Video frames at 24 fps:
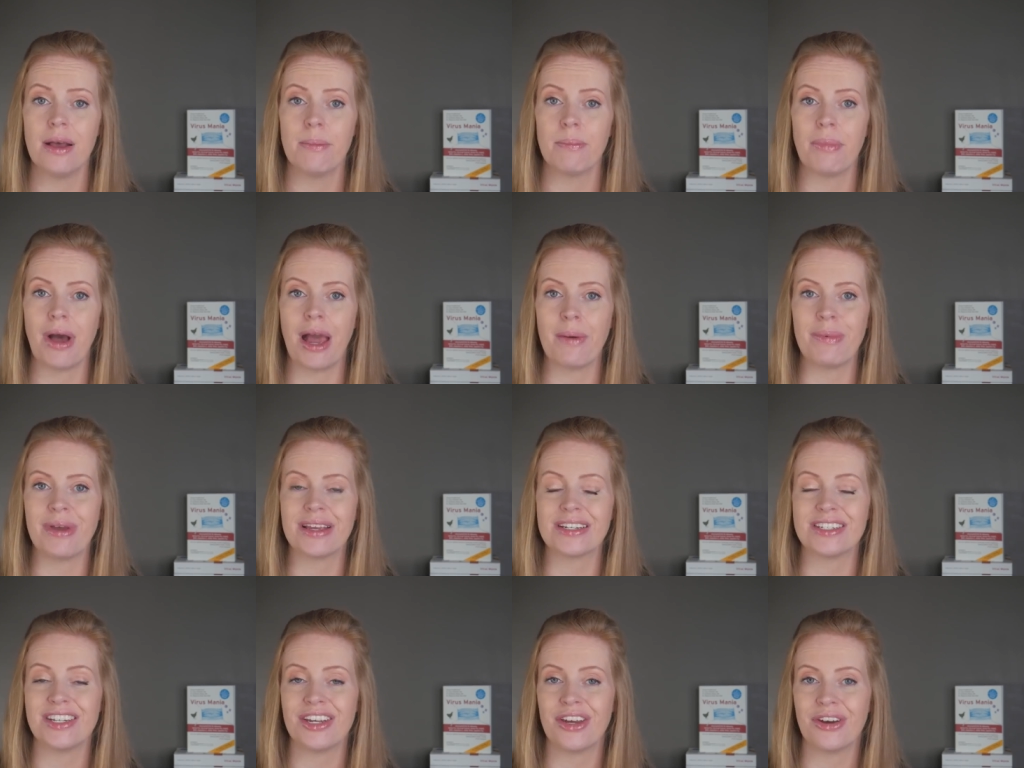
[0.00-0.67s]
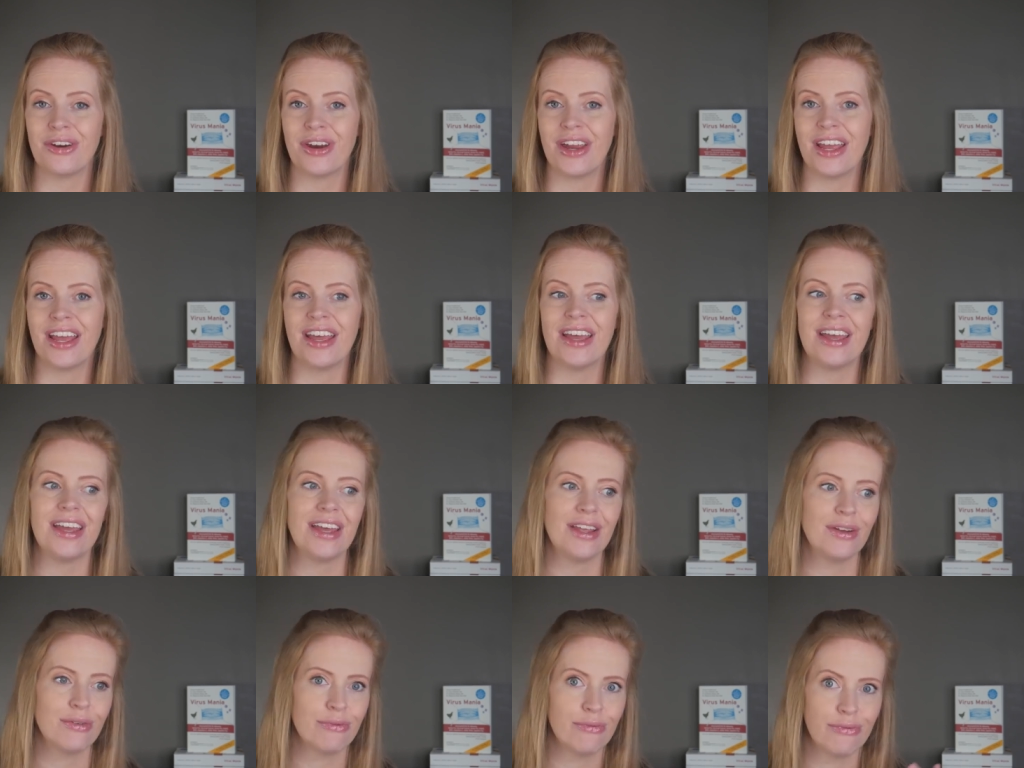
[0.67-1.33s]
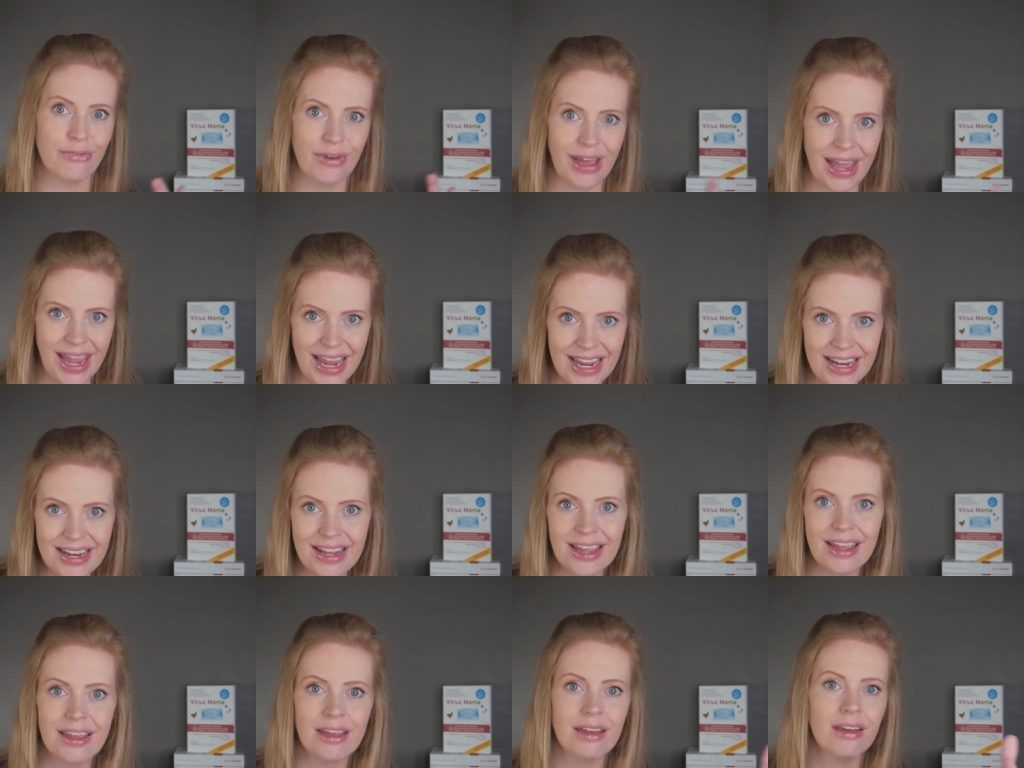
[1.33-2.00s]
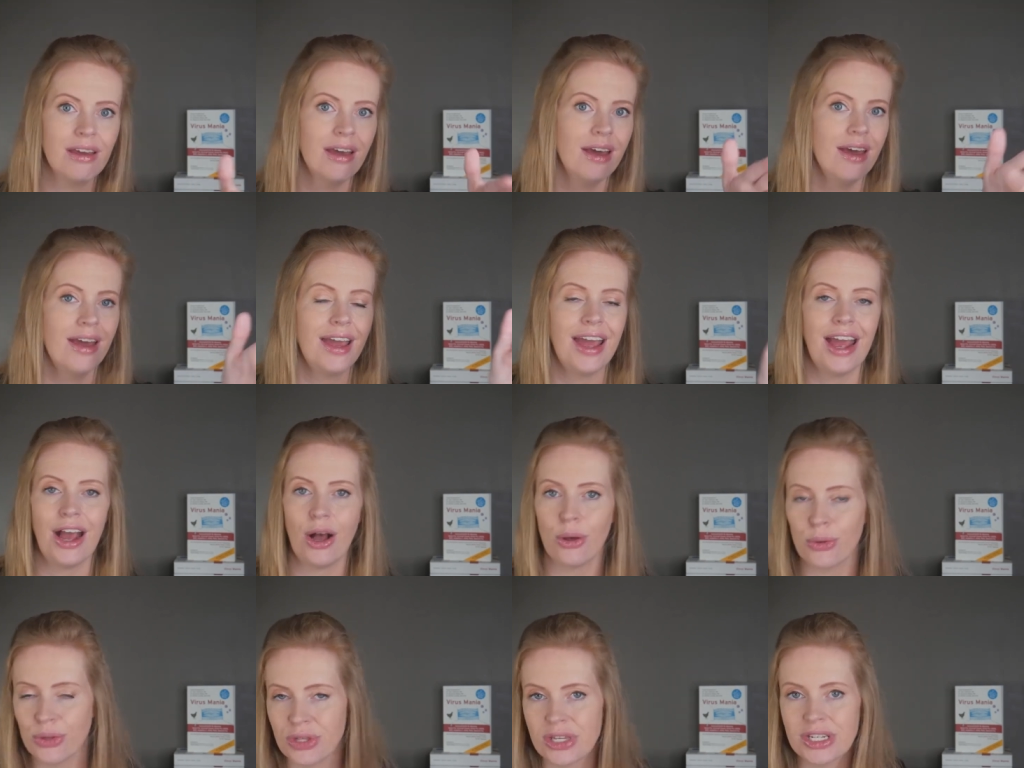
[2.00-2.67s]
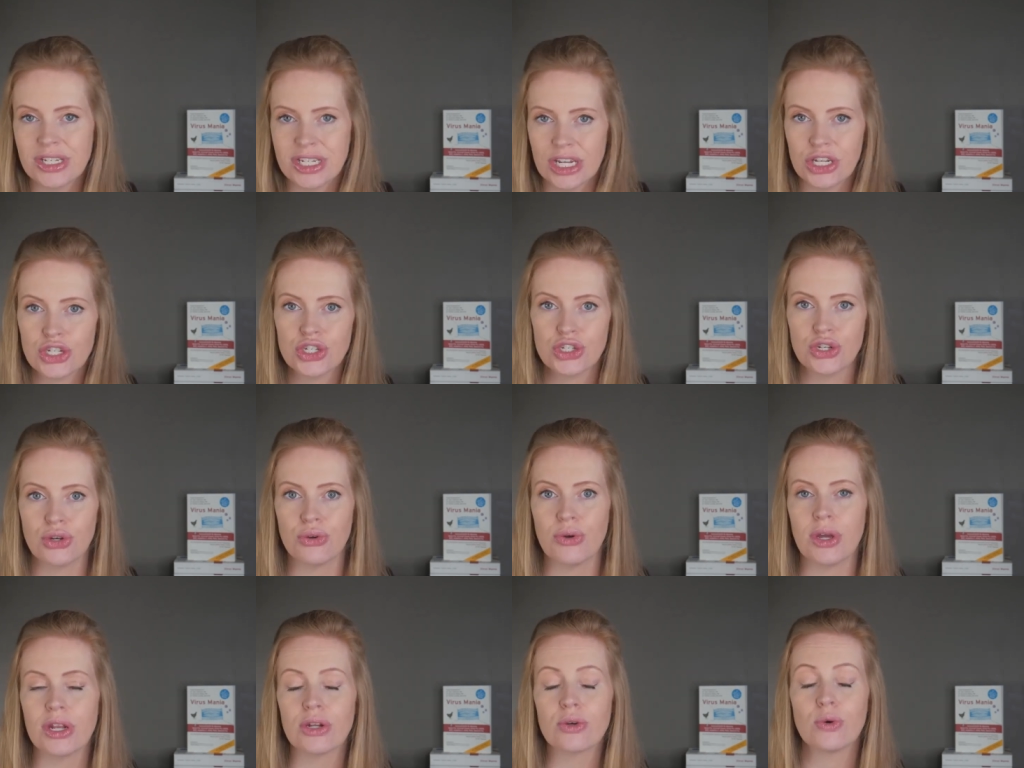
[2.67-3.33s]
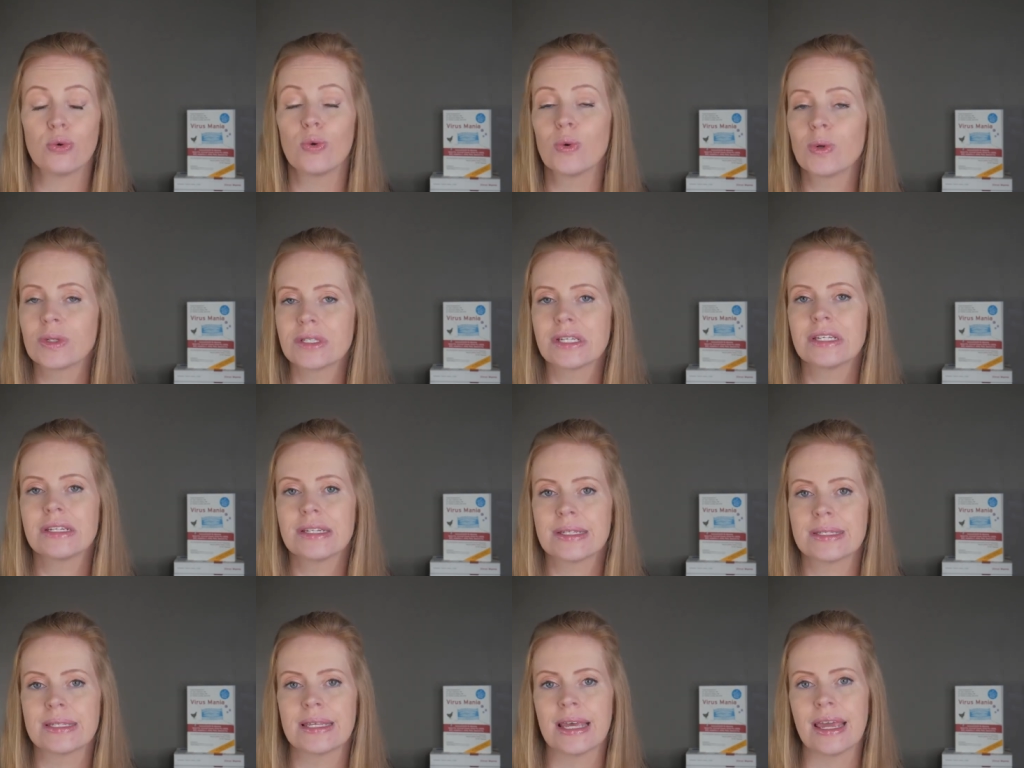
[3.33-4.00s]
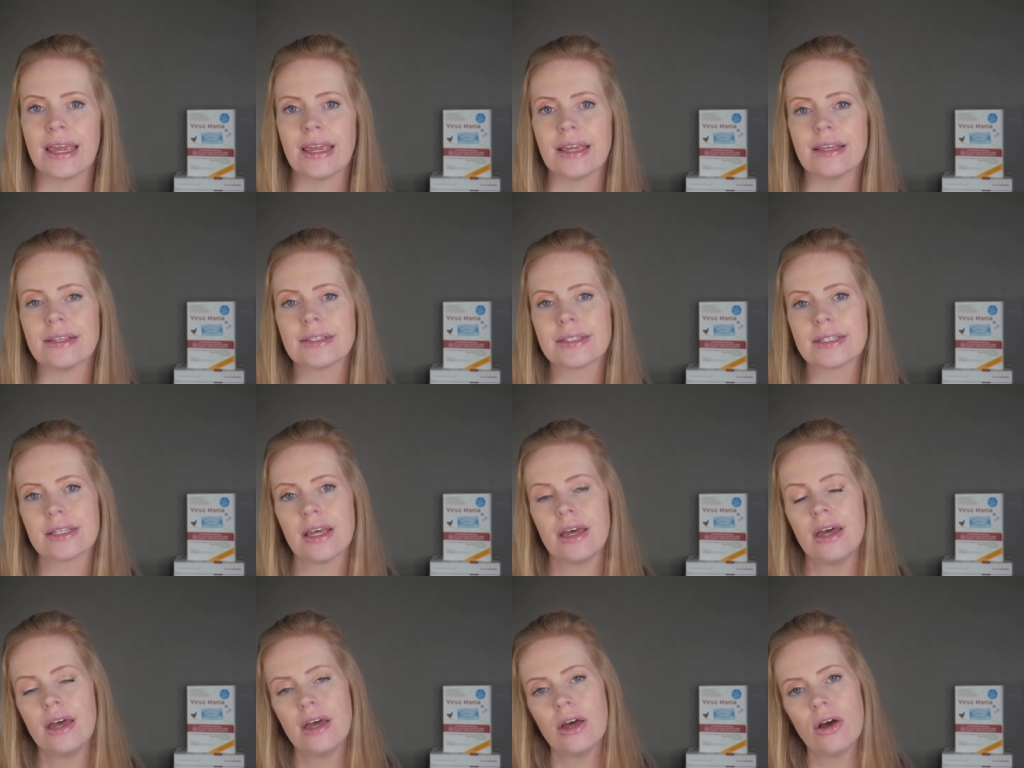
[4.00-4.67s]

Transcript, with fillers: by bacteria invading healthy tissue and causing disease.